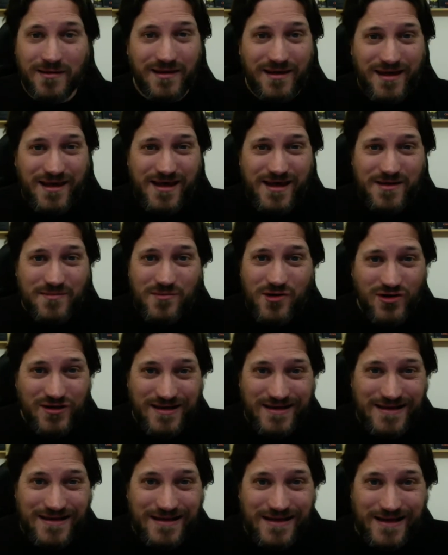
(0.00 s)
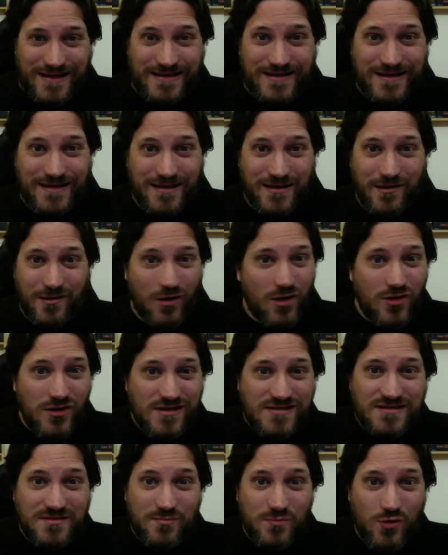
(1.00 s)
Yeah, I'm not kidding, like, all
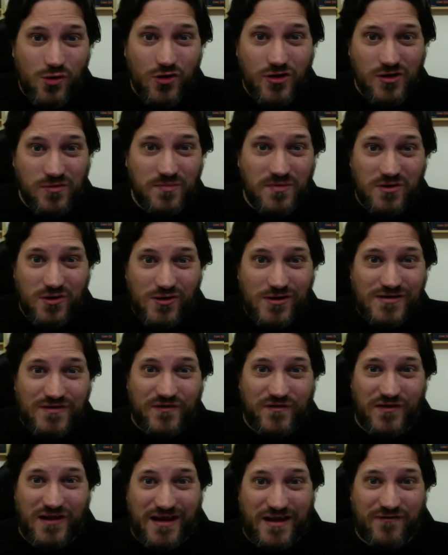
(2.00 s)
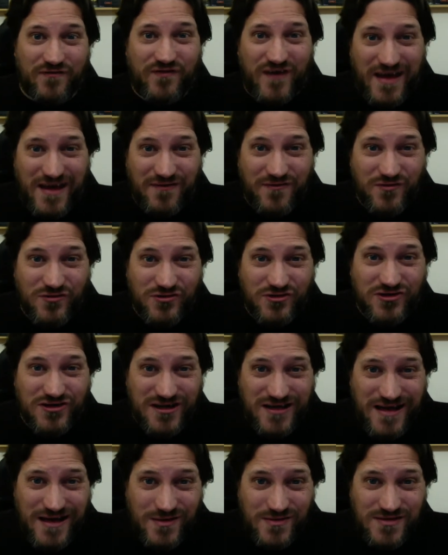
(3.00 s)
this and more can be yours for like 500
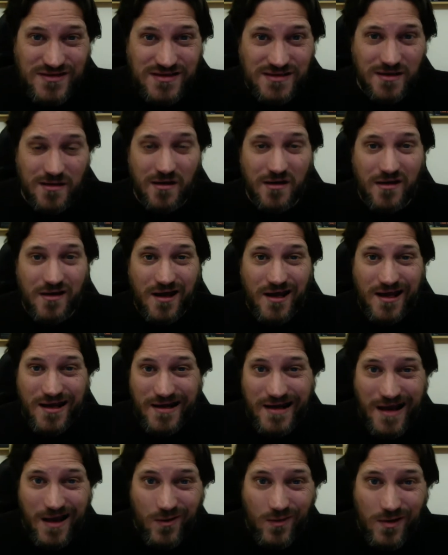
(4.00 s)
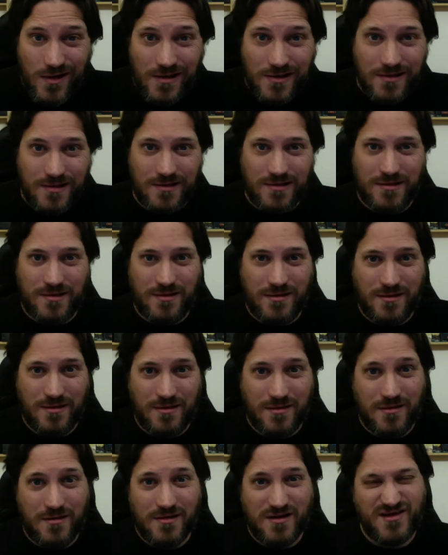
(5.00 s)
crowns an hour.
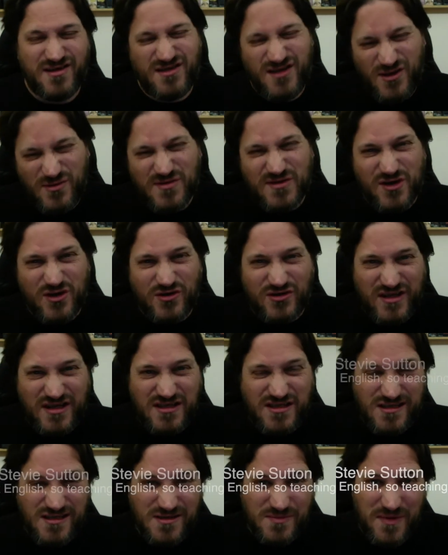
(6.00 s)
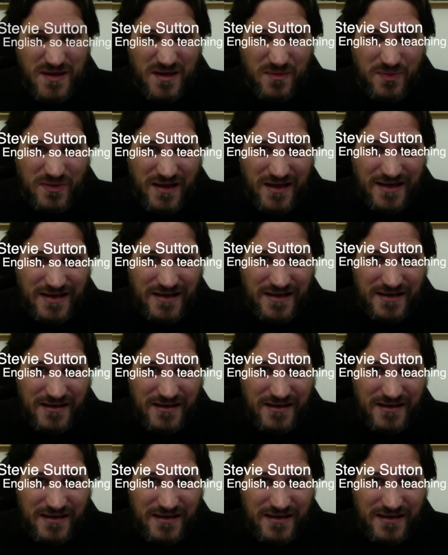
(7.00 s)
Terms and conditions may apply.